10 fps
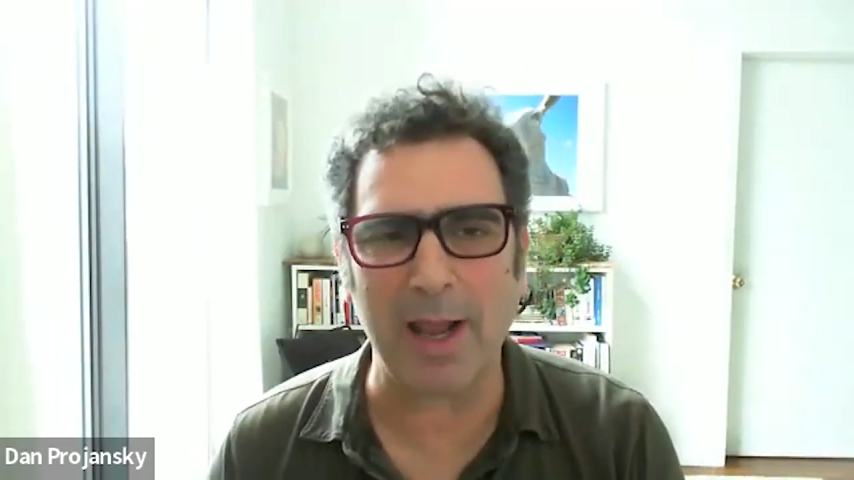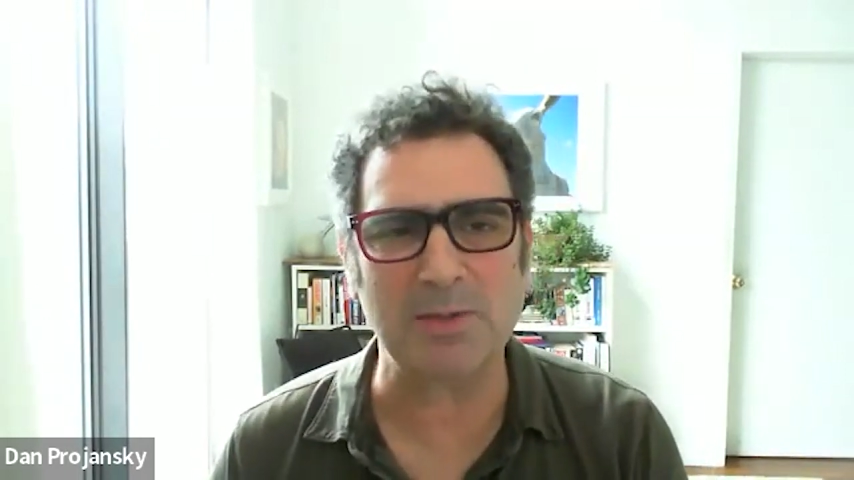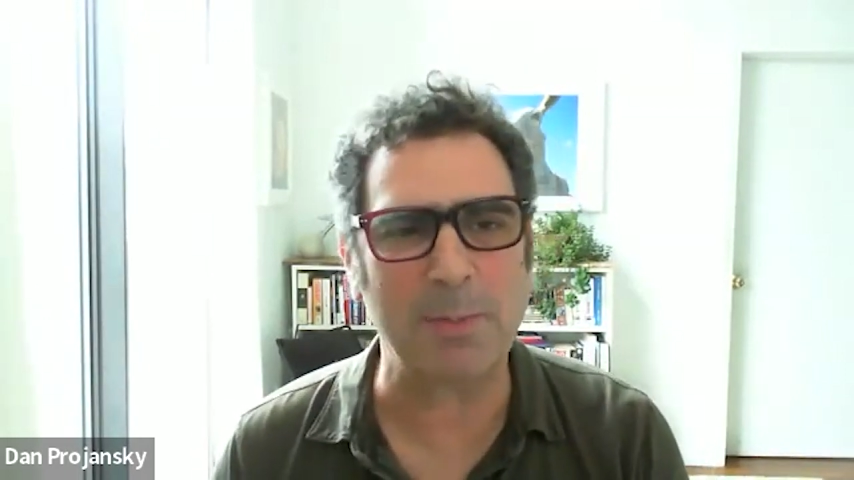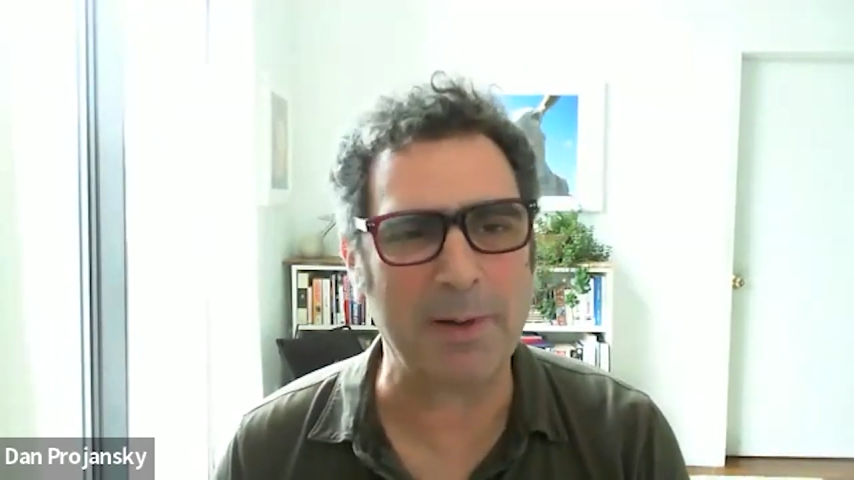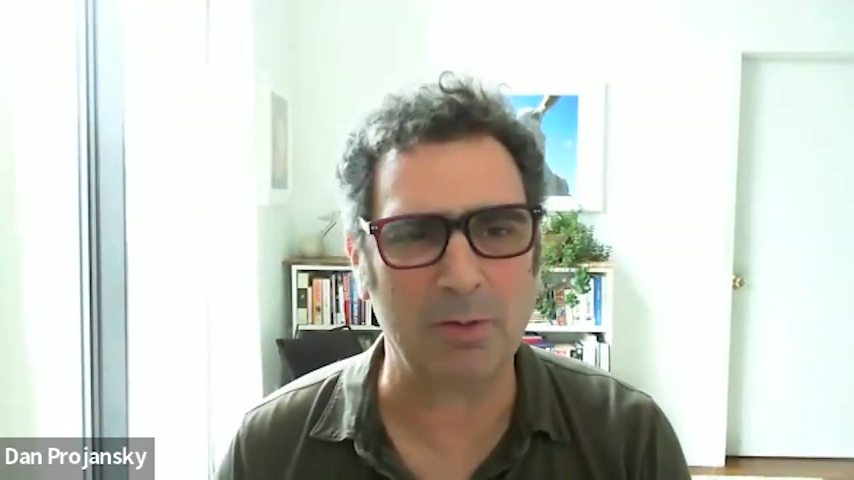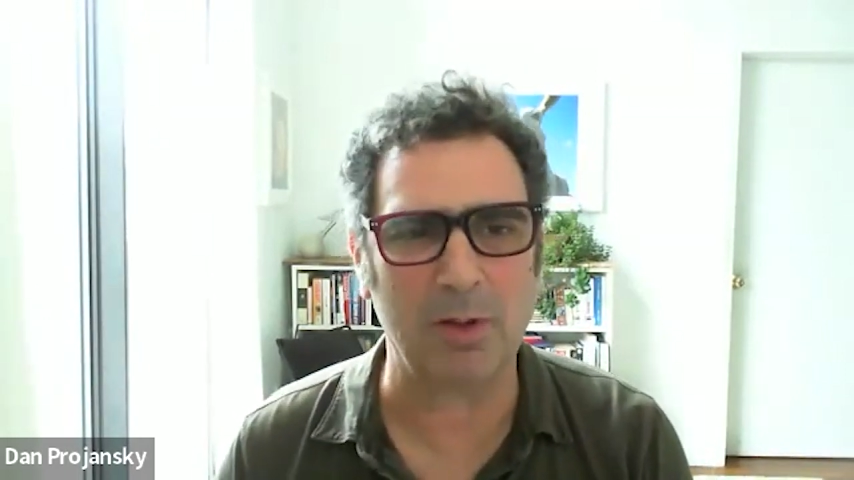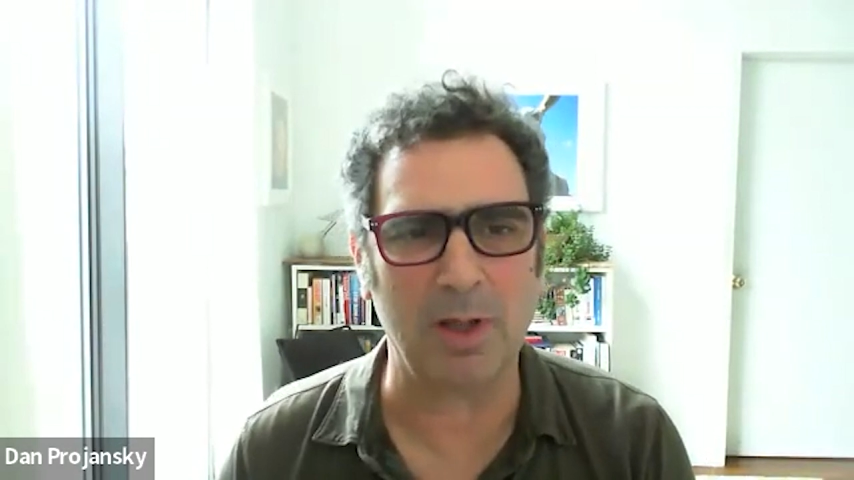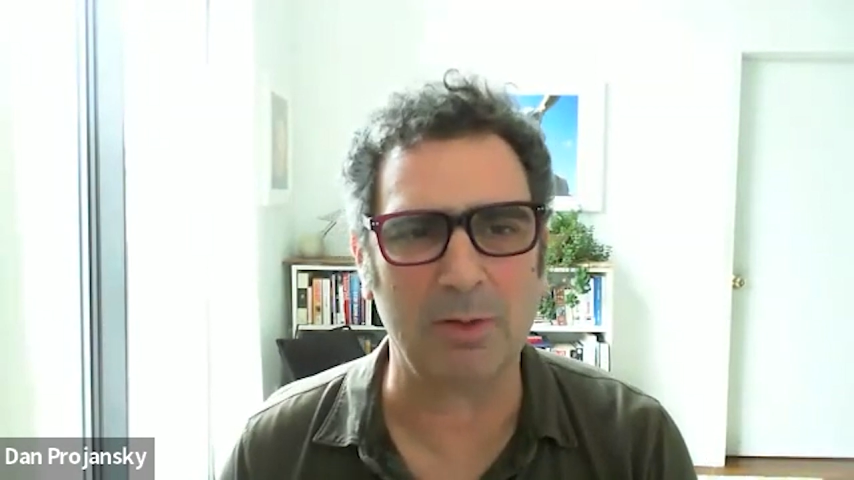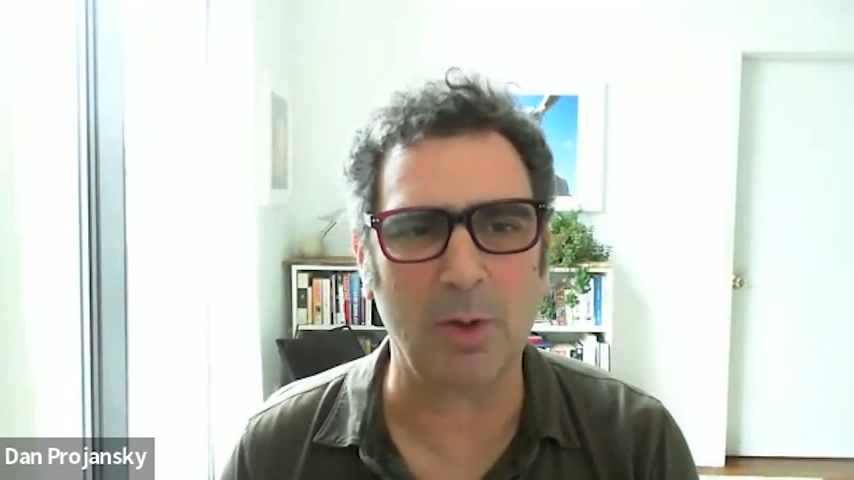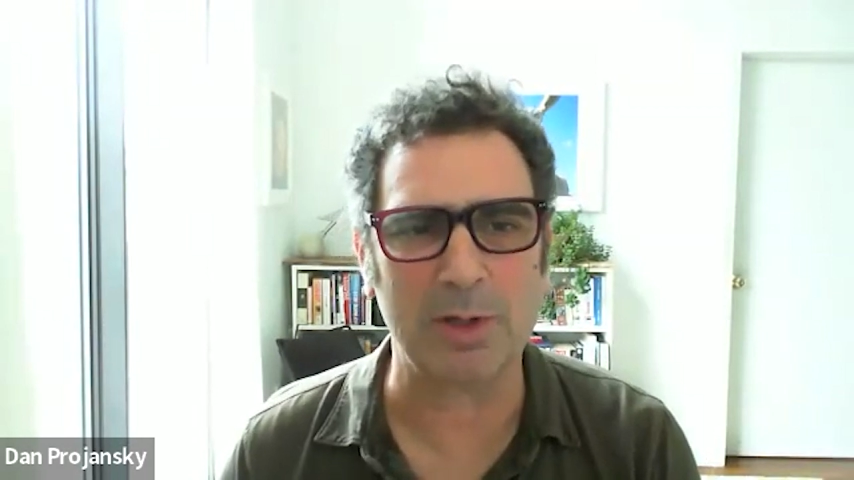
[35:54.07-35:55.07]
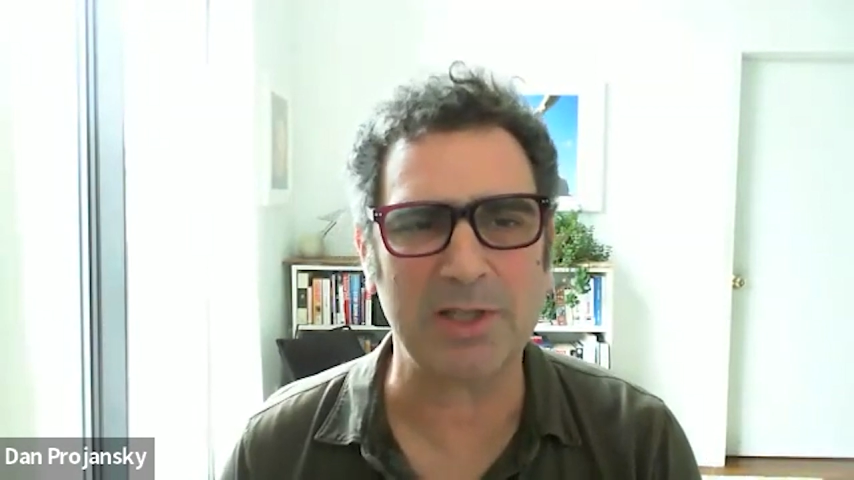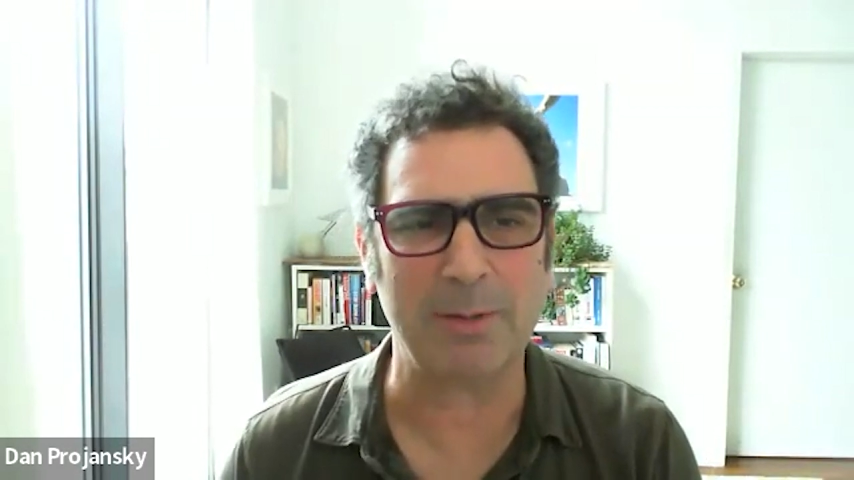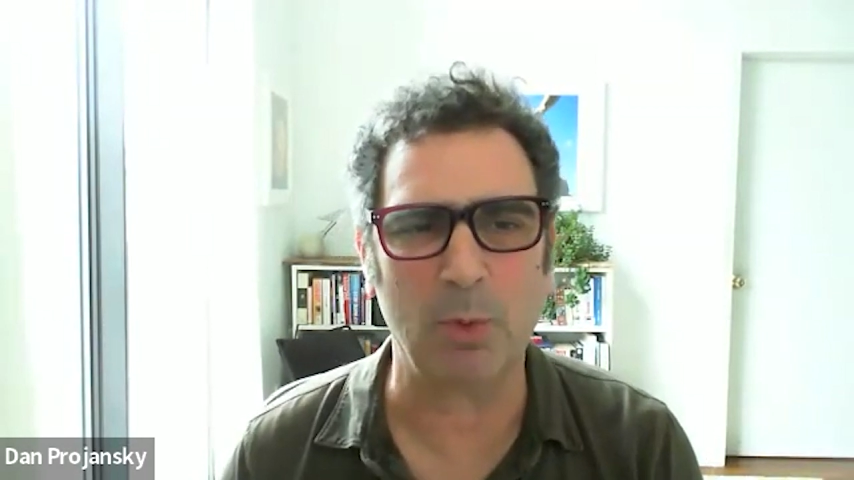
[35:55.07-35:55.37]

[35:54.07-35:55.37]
I spent a long time